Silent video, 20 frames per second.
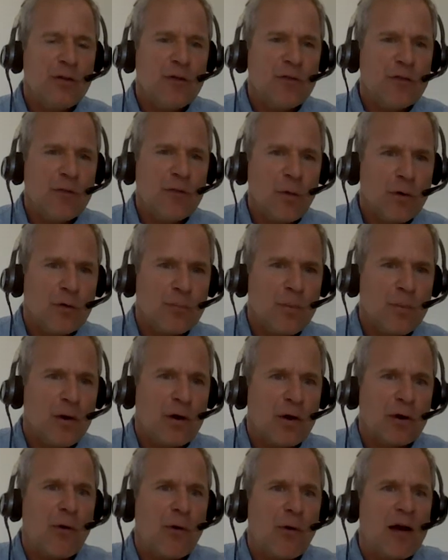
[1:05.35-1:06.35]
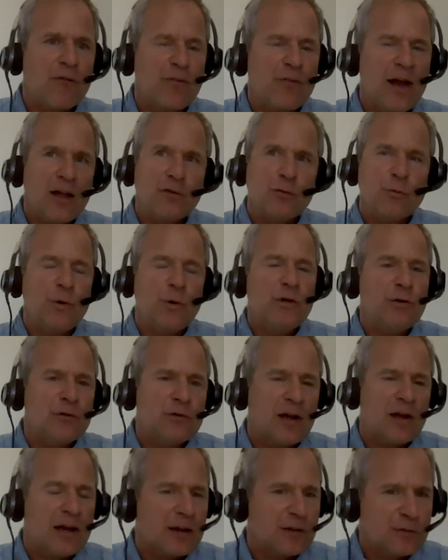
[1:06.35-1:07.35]
in the fourth paragraph, that's when you
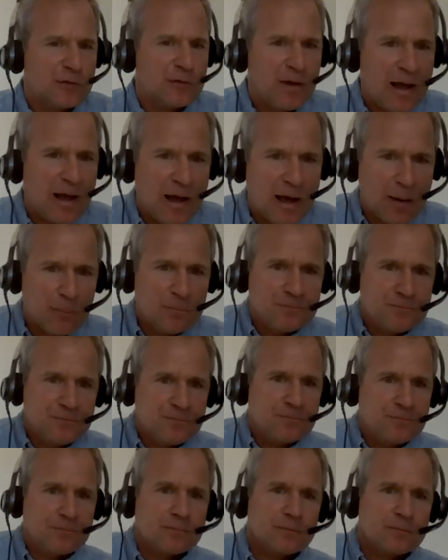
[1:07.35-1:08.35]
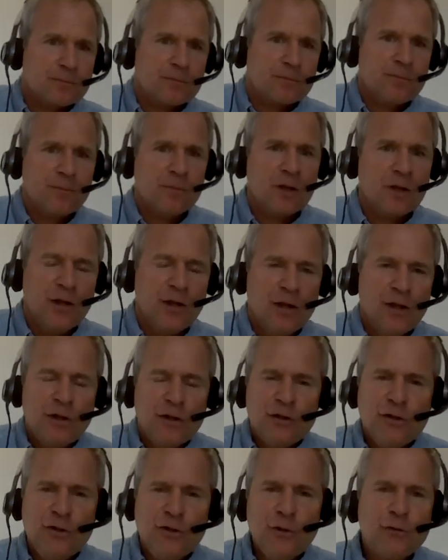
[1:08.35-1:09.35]
take a stand.
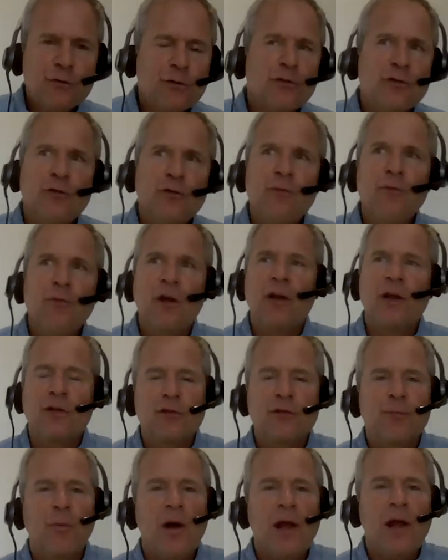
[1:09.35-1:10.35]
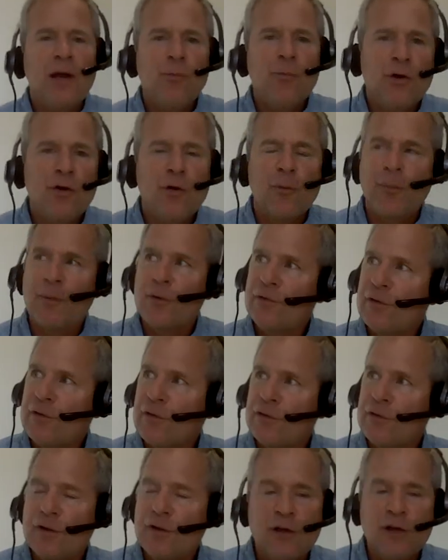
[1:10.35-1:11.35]
You should explain what your
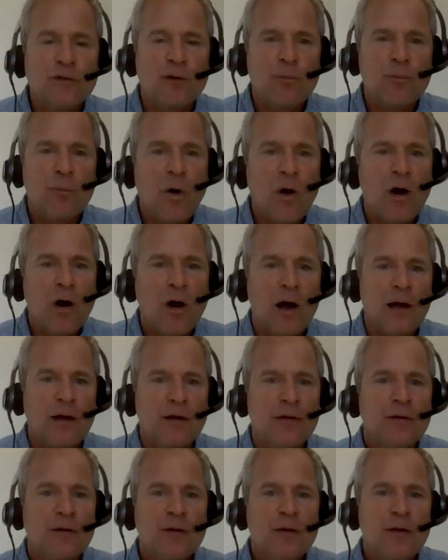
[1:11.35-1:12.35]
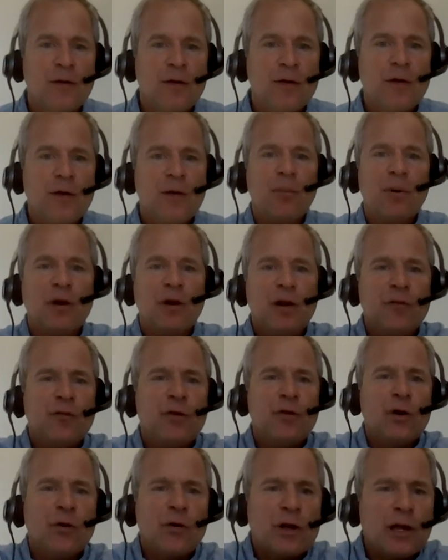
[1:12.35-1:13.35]
position is and why. But
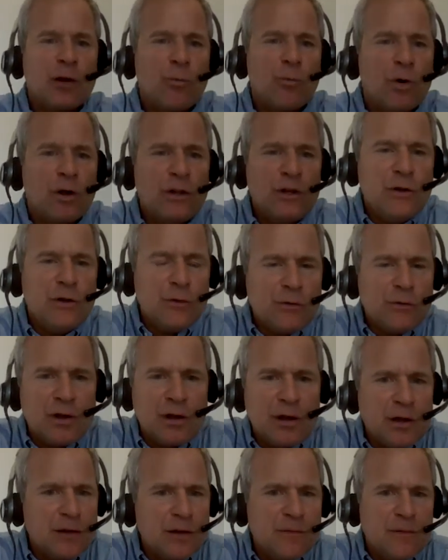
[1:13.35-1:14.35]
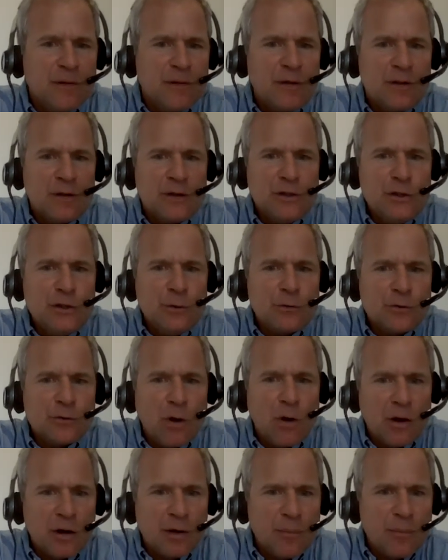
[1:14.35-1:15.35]
if you look at what you did, you
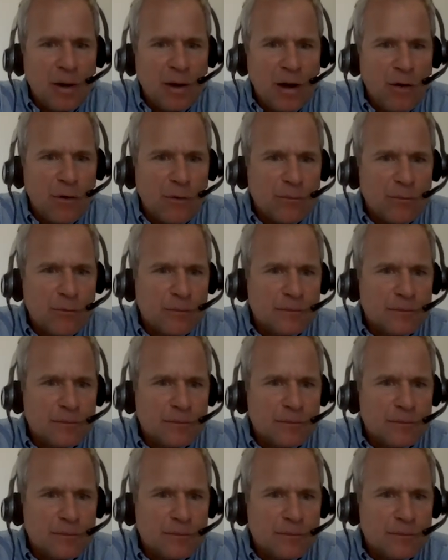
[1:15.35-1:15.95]
talk about